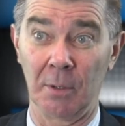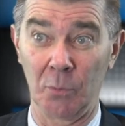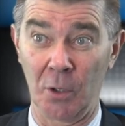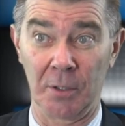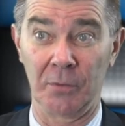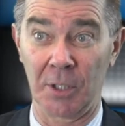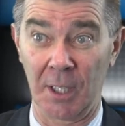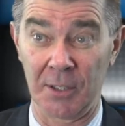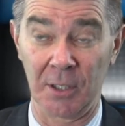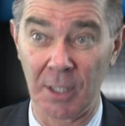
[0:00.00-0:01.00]
worth of
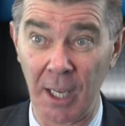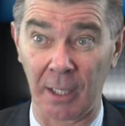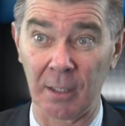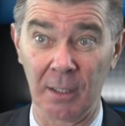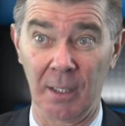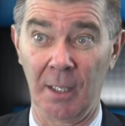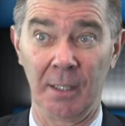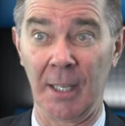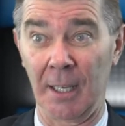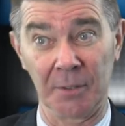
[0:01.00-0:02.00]
shares in Teck.
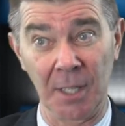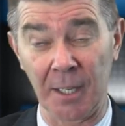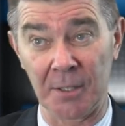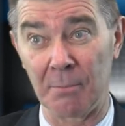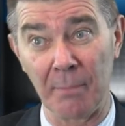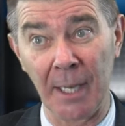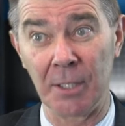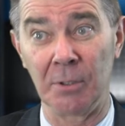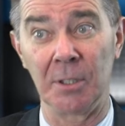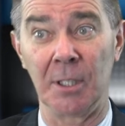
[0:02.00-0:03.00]
Now, Teck is a
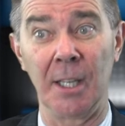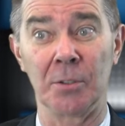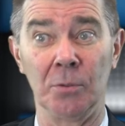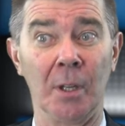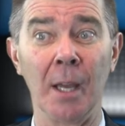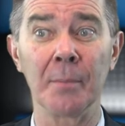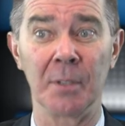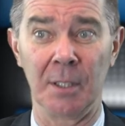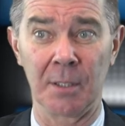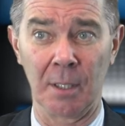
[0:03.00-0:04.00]
major international
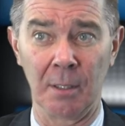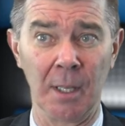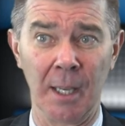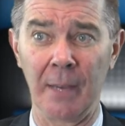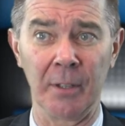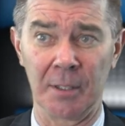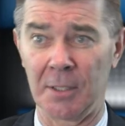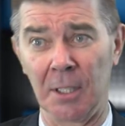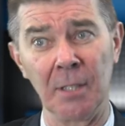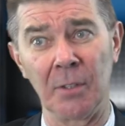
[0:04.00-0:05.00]
company, so having a
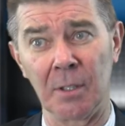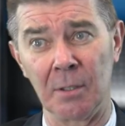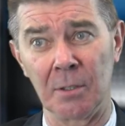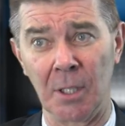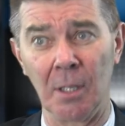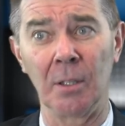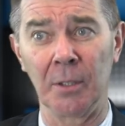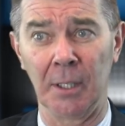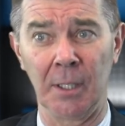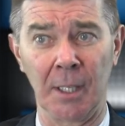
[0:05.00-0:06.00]
significant
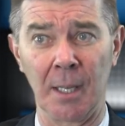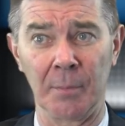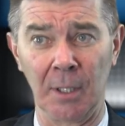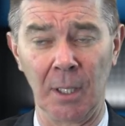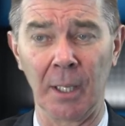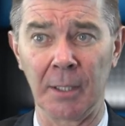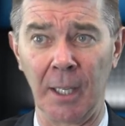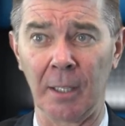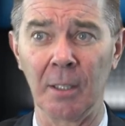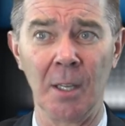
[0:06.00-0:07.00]
shareholding in a company like
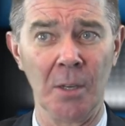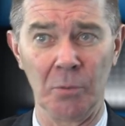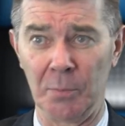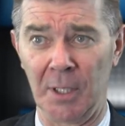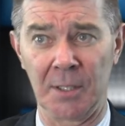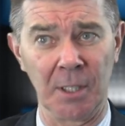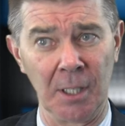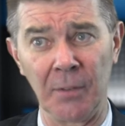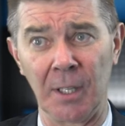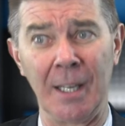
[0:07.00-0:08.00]
Teck would be a
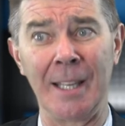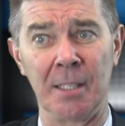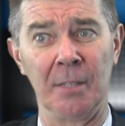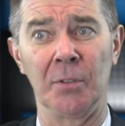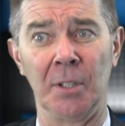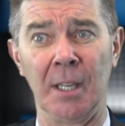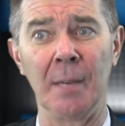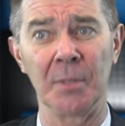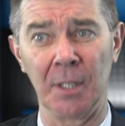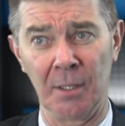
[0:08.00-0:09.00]
significant asset for the
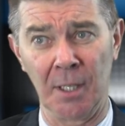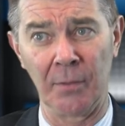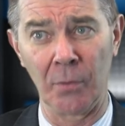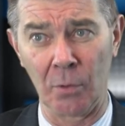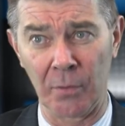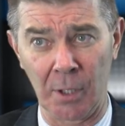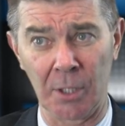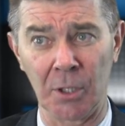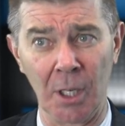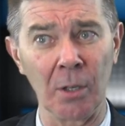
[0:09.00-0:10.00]
company and therefore for our
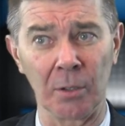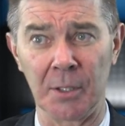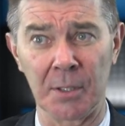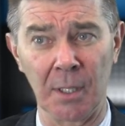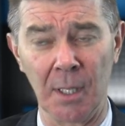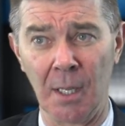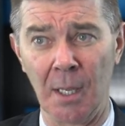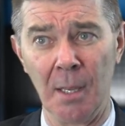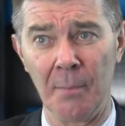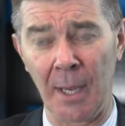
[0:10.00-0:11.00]
shareholders.
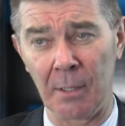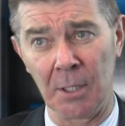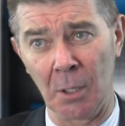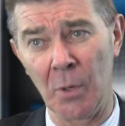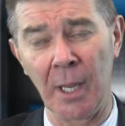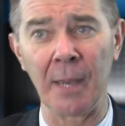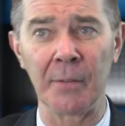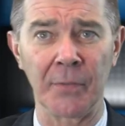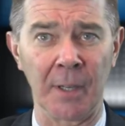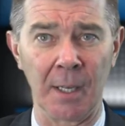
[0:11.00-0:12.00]
But we
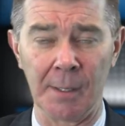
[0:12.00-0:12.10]
have